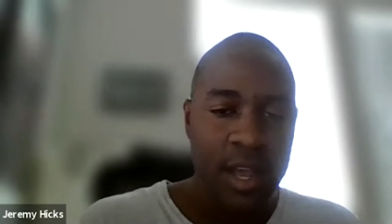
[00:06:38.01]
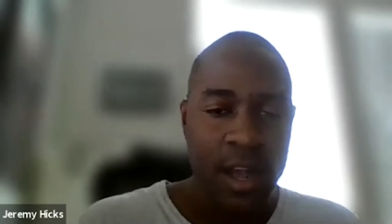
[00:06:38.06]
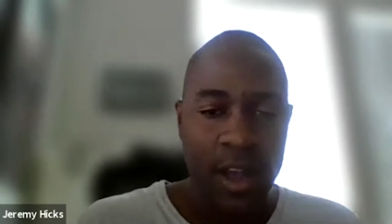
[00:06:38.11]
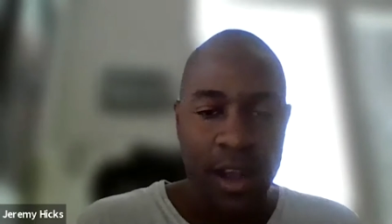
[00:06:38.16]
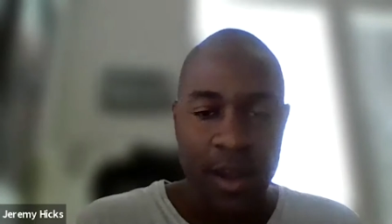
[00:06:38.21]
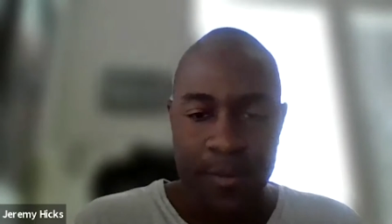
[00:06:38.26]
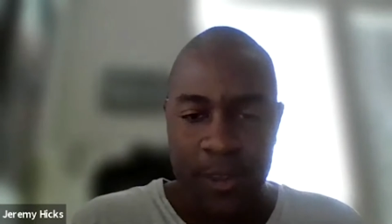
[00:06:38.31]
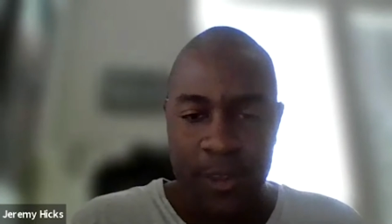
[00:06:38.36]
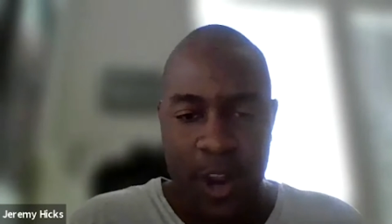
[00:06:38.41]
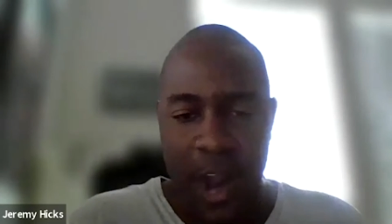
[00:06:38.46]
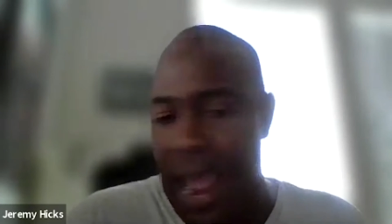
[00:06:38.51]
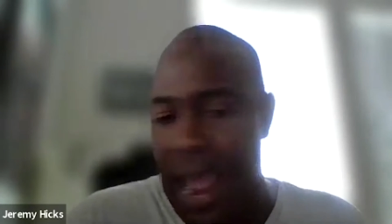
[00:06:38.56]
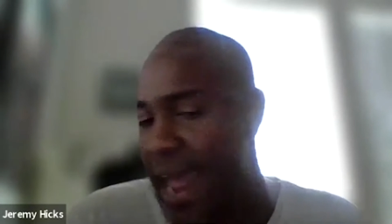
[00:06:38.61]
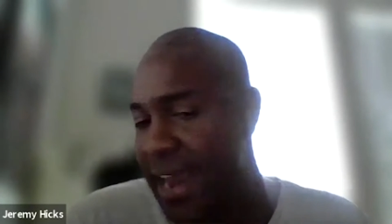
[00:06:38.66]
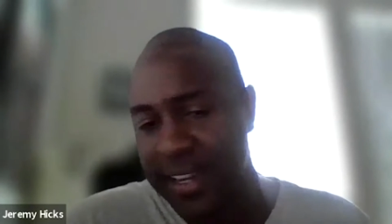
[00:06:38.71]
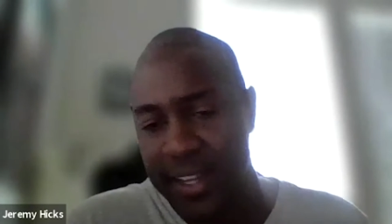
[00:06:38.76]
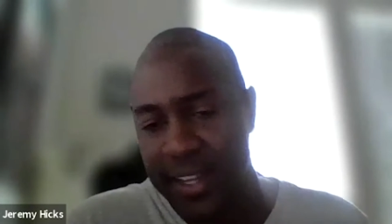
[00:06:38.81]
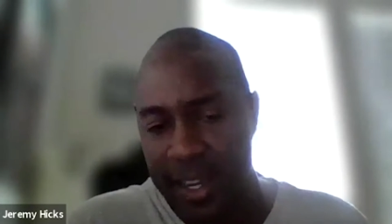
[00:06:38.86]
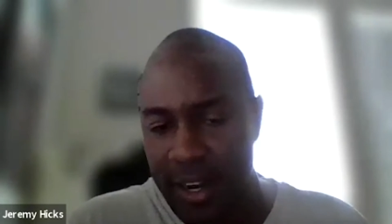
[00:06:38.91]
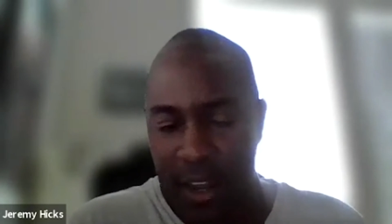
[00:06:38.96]
I
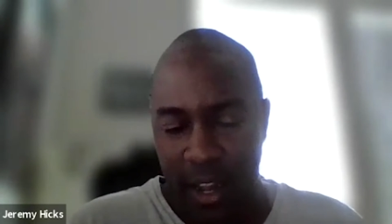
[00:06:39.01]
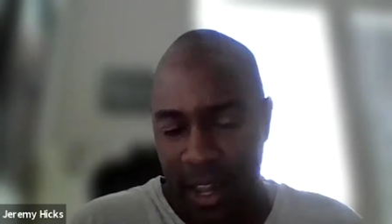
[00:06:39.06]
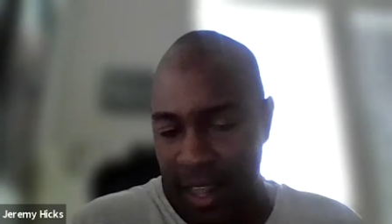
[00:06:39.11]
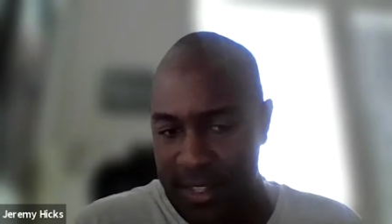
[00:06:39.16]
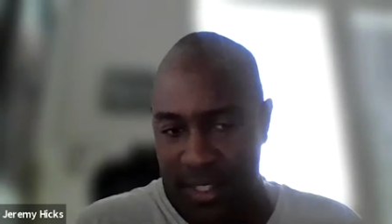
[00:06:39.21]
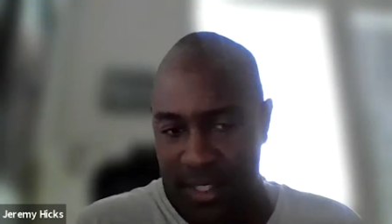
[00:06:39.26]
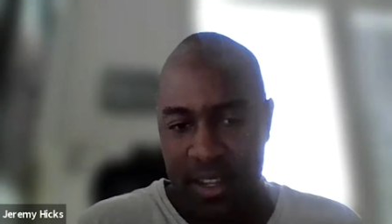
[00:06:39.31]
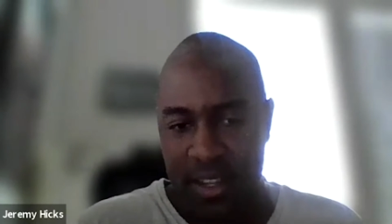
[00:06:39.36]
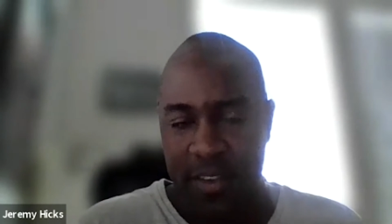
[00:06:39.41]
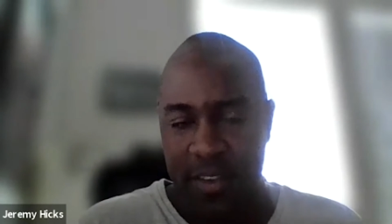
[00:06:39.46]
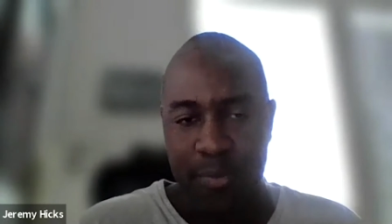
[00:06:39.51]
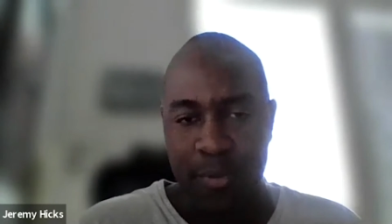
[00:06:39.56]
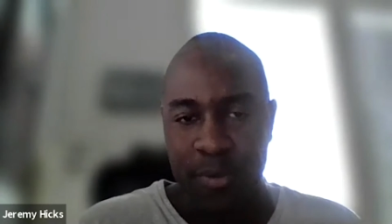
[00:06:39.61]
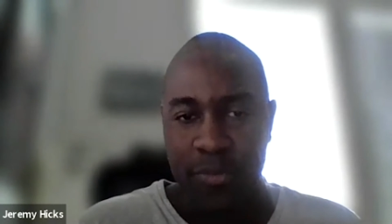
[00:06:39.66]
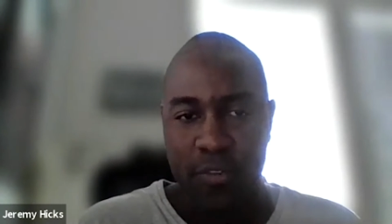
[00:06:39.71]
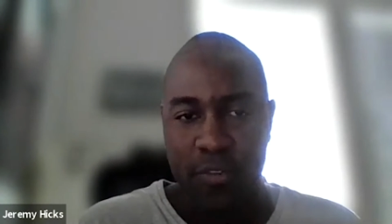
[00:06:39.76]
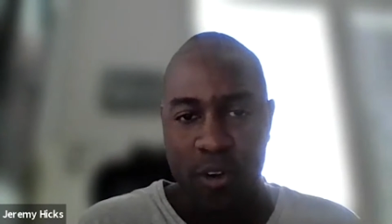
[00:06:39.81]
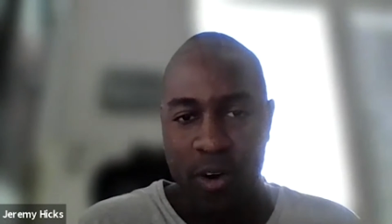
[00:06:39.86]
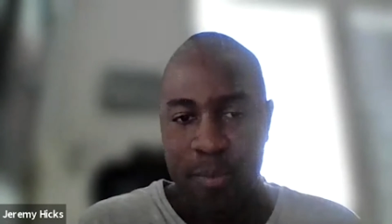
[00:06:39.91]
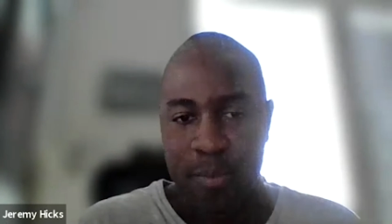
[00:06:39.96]
had done all that stuff
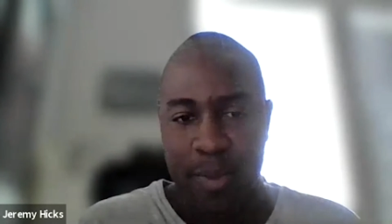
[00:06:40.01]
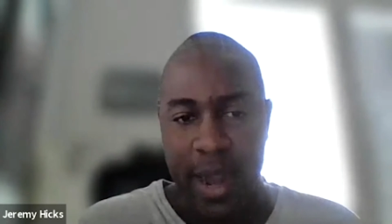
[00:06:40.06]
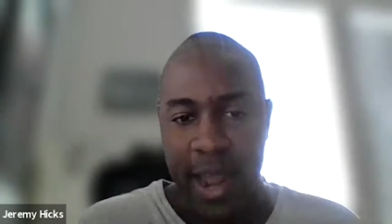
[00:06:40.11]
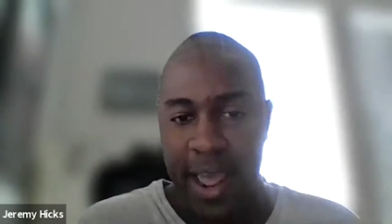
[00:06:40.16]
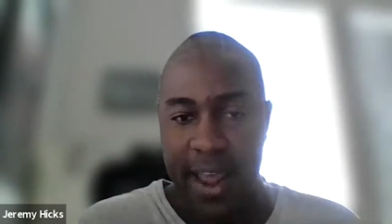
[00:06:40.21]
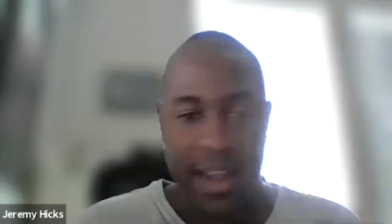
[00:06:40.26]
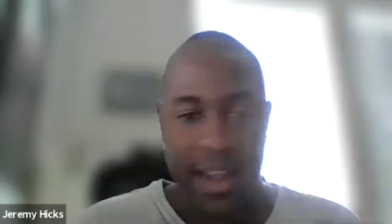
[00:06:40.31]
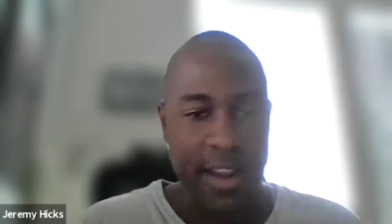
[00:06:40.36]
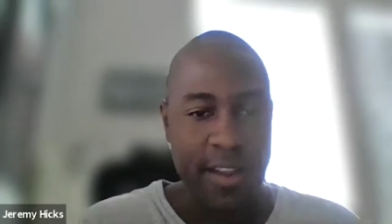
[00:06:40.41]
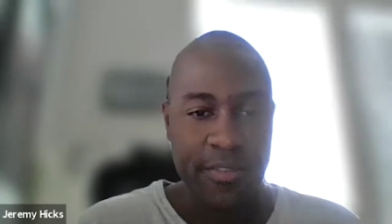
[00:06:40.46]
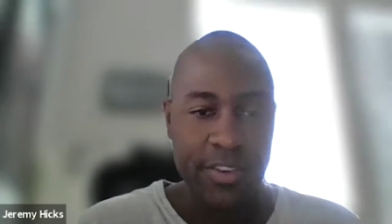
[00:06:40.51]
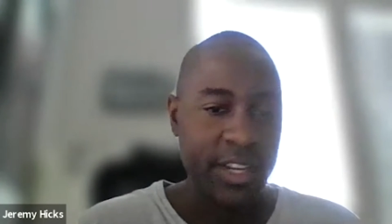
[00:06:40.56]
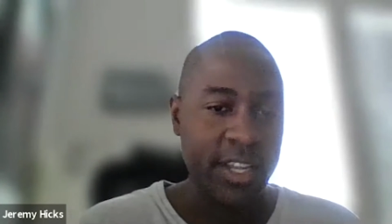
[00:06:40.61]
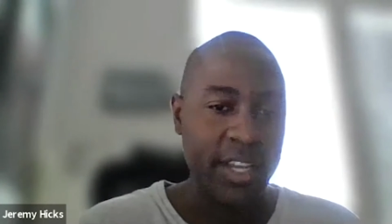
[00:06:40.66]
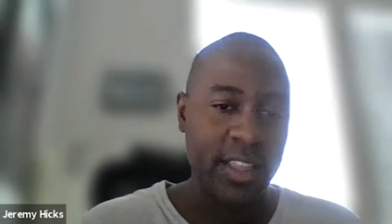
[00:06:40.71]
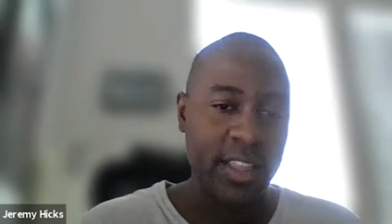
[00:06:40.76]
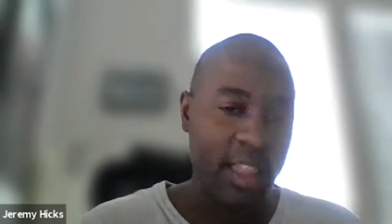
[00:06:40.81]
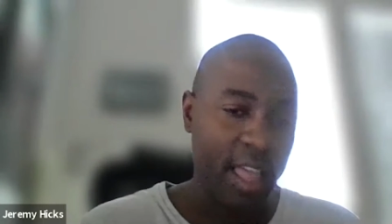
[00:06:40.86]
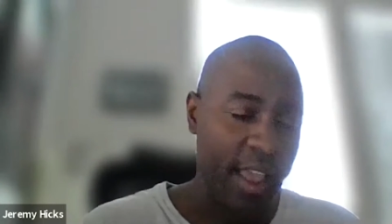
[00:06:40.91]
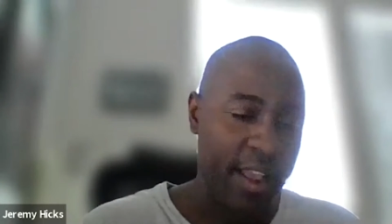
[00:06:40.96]
before, but I had never
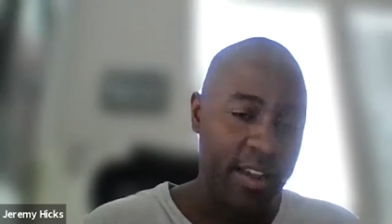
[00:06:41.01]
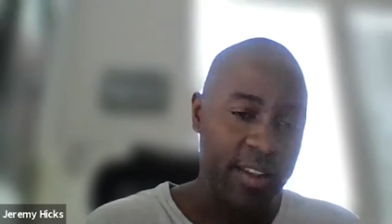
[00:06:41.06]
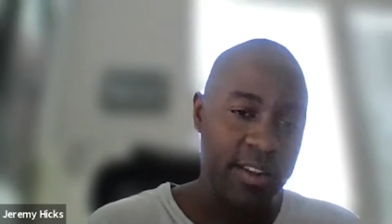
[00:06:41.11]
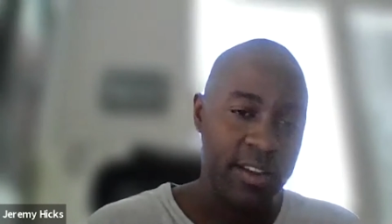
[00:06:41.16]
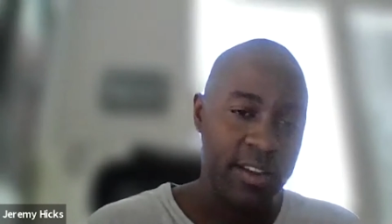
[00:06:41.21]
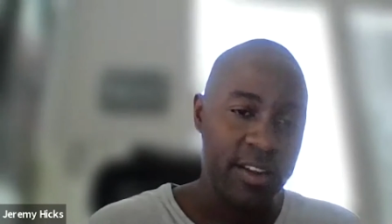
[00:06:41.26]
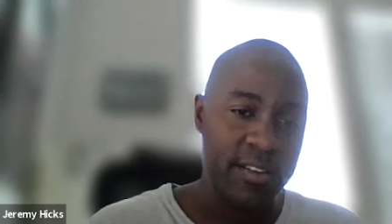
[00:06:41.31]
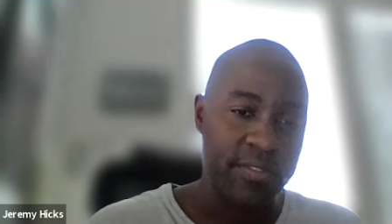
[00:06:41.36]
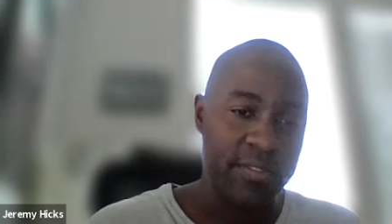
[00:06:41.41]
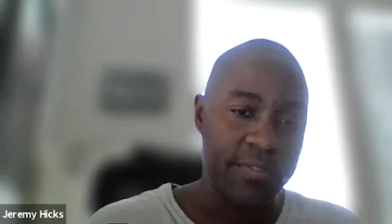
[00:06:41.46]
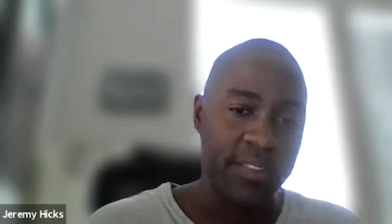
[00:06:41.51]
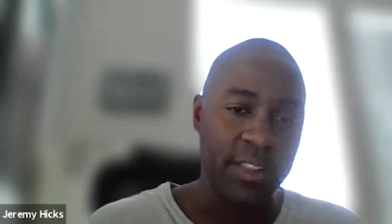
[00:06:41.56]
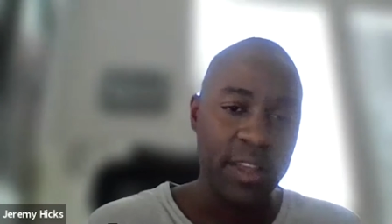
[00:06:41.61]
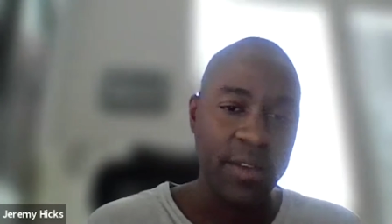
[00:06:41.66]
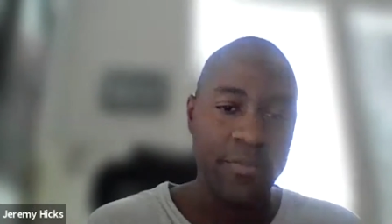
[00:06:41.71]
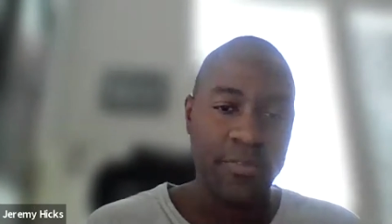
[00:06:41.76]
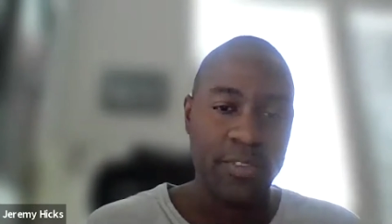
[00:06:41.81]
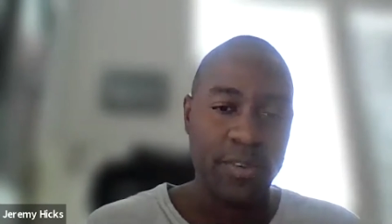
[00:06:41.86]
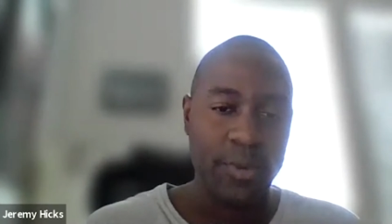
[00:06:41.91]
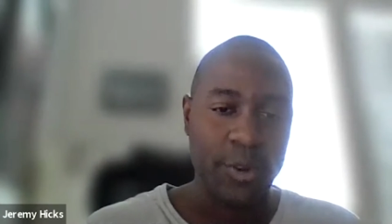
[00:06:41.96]
done like a
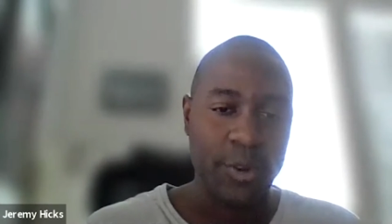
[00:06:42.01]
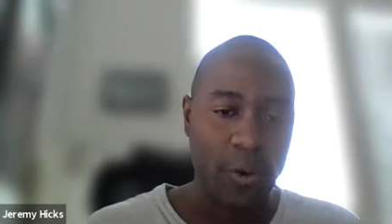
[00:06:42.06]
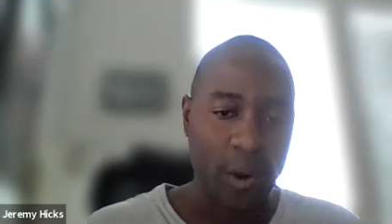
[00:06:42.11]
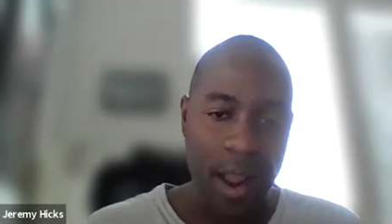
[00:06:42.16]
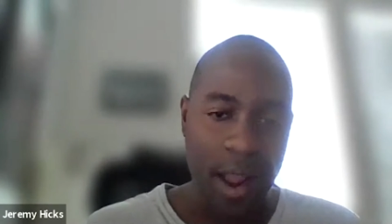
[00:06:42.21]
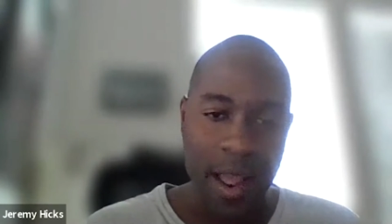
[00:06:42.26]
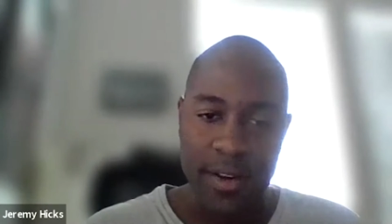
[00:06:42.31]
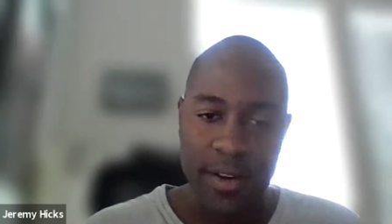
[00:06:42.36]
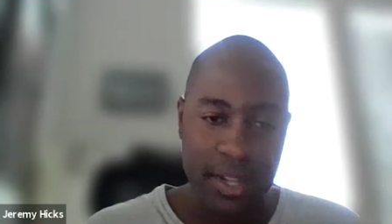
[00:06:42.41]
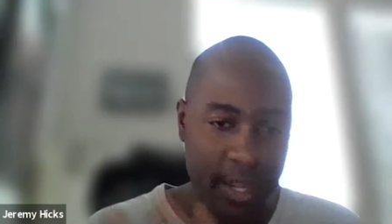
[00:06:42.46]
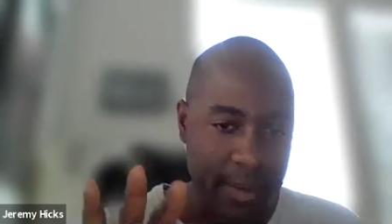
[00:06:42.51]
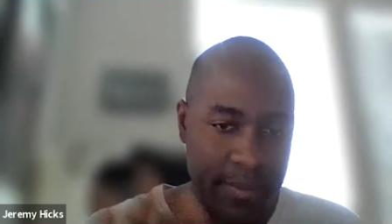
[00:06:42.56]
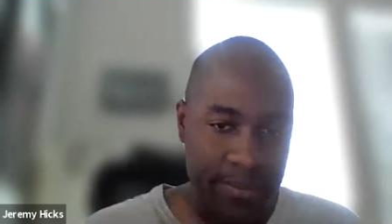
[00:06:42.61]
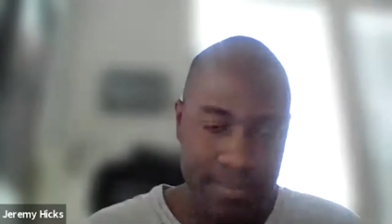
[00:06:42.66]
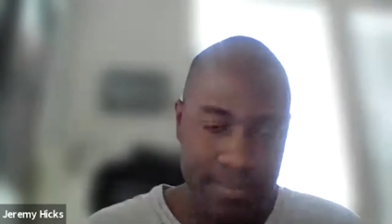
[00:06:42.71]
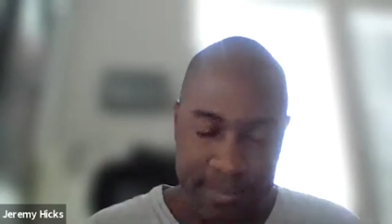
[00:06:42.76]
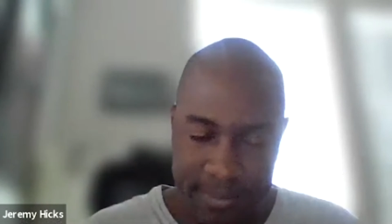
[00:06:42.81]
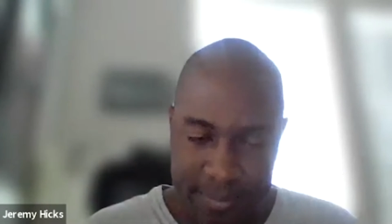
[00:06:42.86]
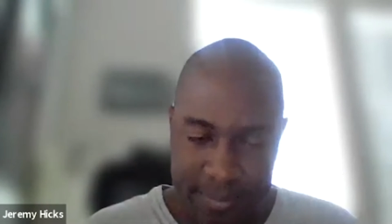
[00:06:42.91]
flip from the ground up.